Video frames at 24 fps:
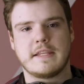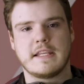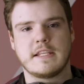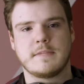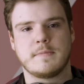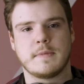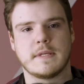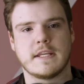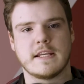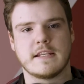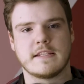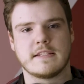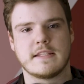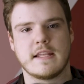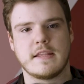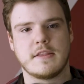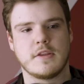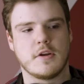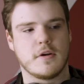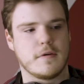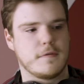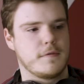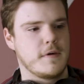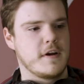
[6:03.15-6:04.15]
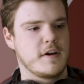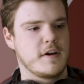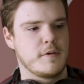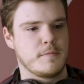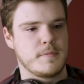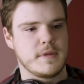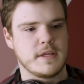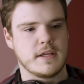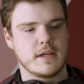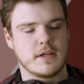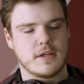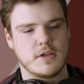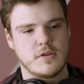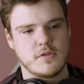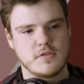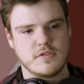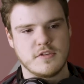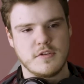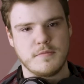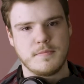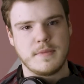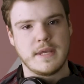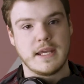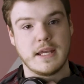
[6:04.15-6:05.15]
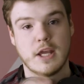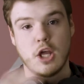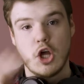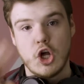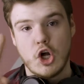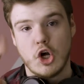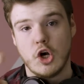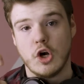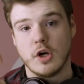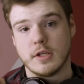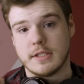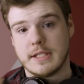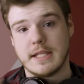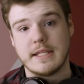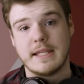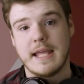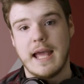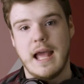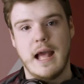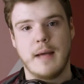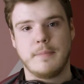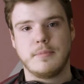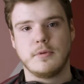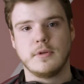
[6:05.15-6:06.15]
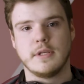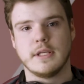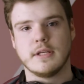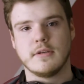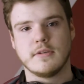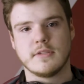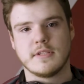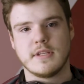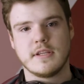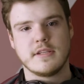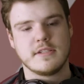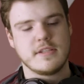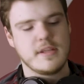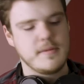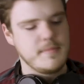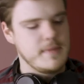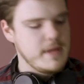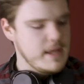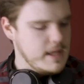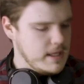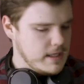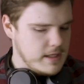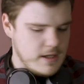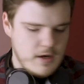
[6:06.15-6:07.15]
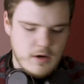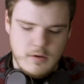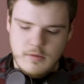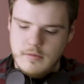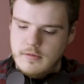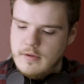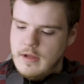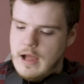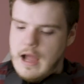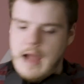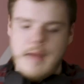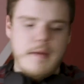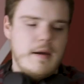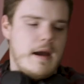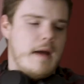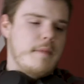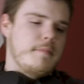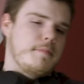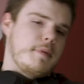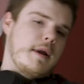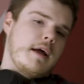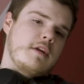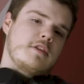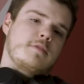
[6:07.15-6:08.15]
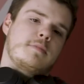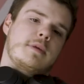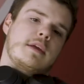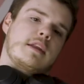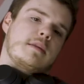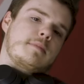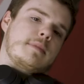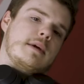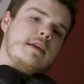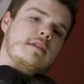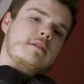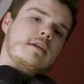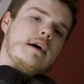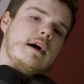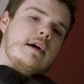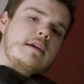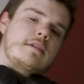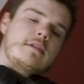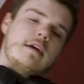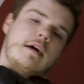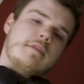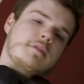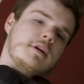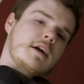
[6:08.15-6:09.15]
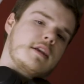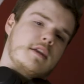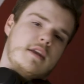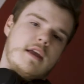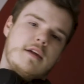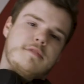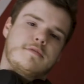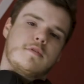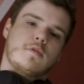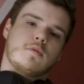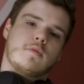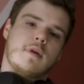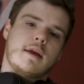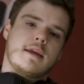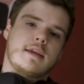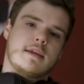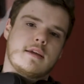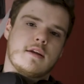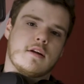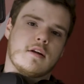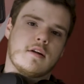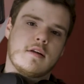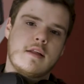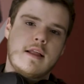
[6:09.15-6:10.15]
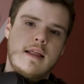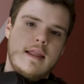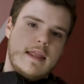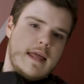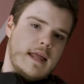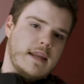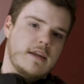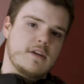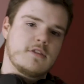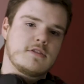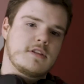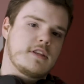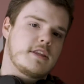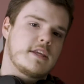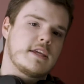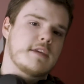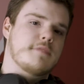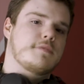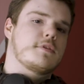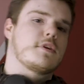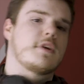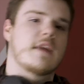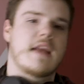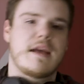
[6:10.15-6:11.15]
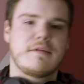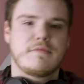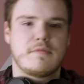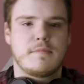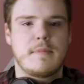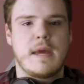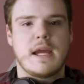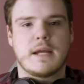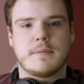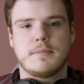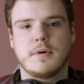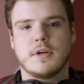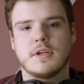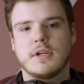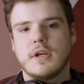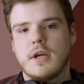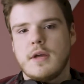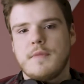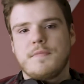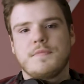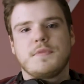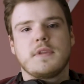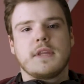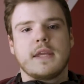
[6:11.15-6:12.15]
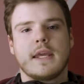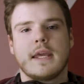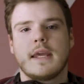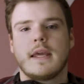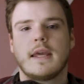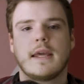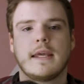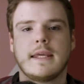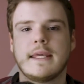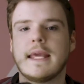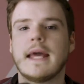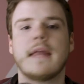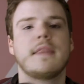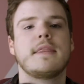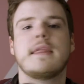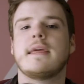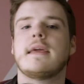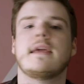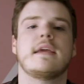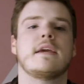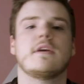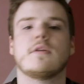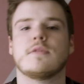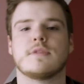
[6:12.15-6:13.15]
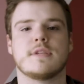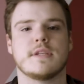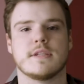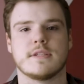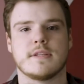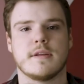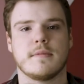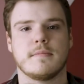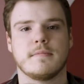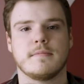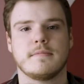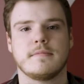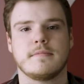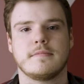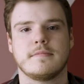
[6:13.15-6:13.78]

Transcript: this because then they're afraid of being accused of being hooked in the Apple ecosystem. You know, I'm proud to be in it, man. I've got an iPhone right here. And here's the thing. If you're going to have a MacBook, get in the ecosystem.